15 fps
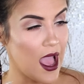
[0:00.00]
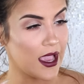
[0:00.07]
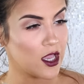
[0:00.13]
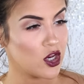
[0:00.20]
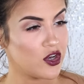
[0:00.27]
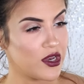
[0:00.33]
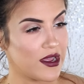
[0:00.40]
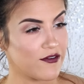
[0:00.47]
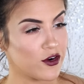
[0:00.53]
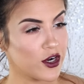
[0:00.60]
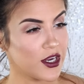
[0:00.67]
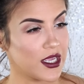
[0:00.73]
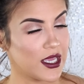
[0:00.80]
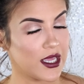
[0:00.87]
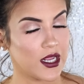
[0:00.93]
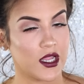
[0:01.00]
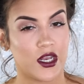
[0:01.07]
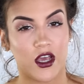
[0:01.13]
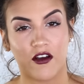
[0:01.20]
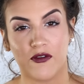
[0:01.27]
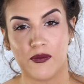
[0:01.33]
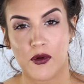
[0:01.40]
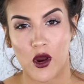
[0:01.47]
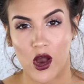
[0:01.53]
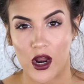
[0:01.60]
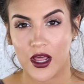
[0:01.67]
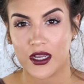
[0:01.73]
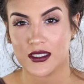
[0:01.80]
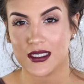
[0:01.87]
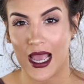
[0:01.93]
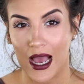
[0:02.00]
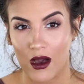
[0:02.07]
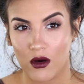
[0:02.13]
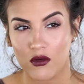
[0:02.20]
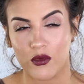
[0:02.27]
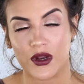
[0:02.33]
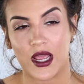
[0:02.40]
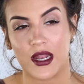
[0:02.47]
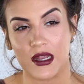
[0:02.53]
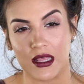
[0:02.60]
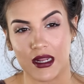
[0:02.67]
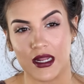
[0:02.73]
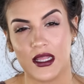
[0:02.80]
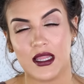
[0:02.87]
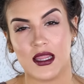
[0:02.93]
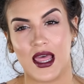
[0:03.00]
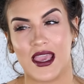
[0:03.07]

I could never get enough product out when I needed it.